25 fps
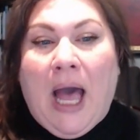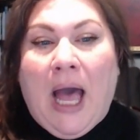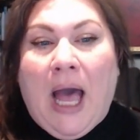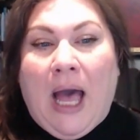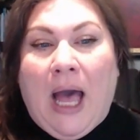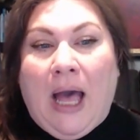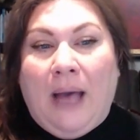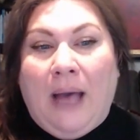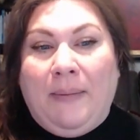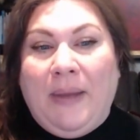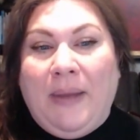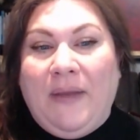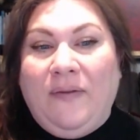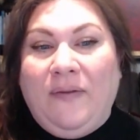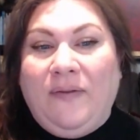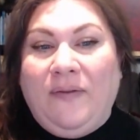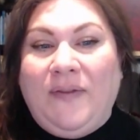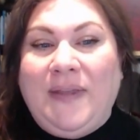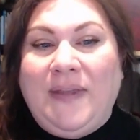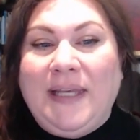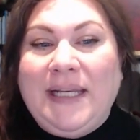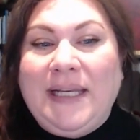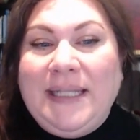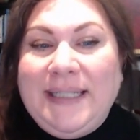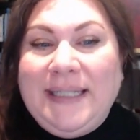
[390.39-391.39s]
Um,
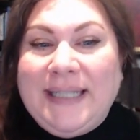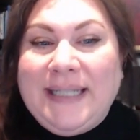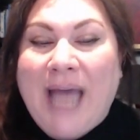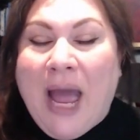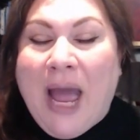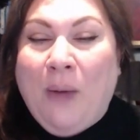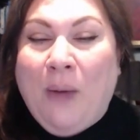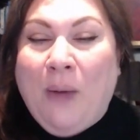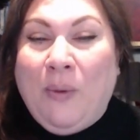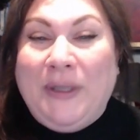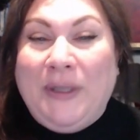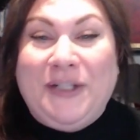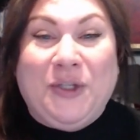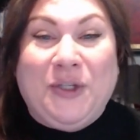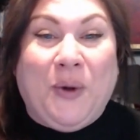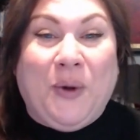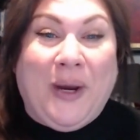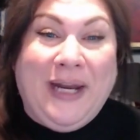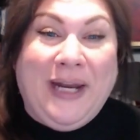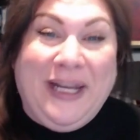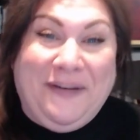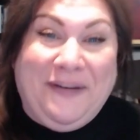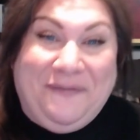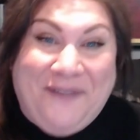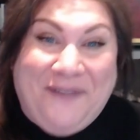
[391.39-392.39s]
this was
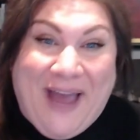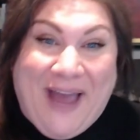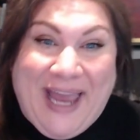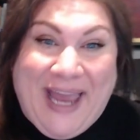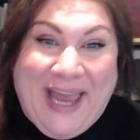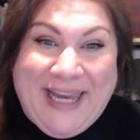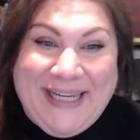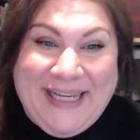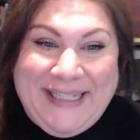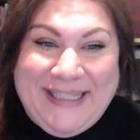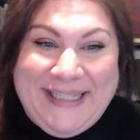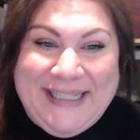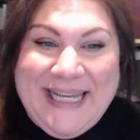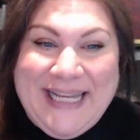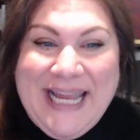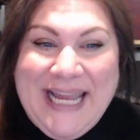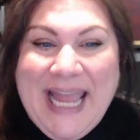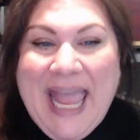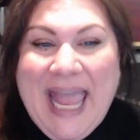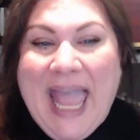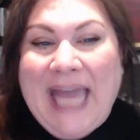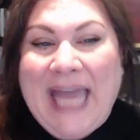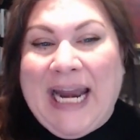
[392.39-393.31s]
great advice.